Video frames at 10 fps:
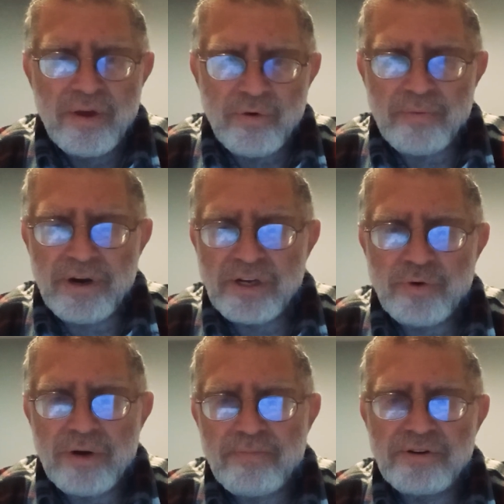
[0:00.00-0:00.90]
What brings
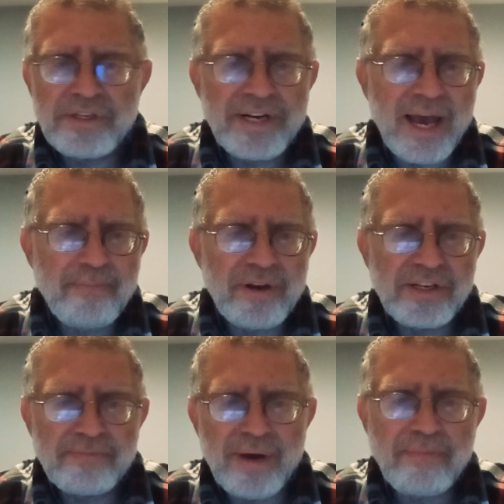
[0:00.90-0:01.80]
one person
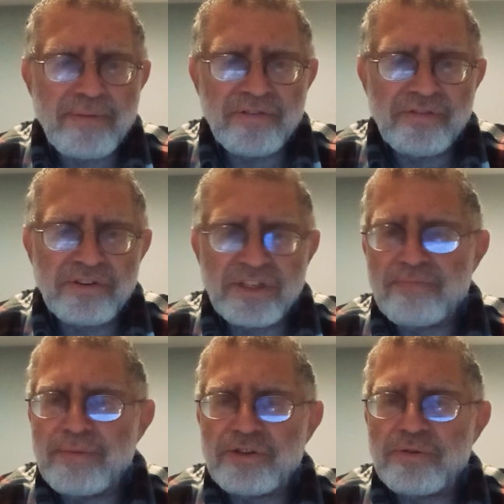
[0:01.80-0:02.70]
happiness might be a source
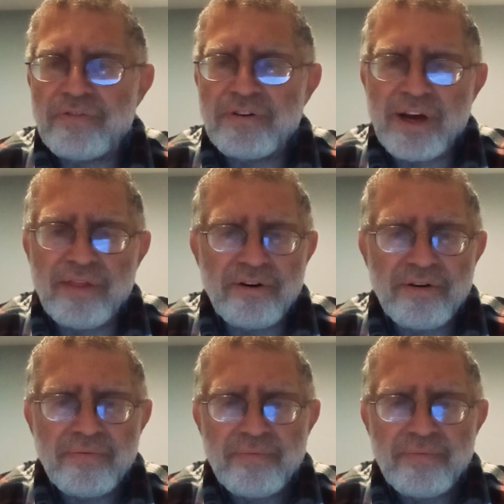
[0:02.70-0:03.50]
of misery for another.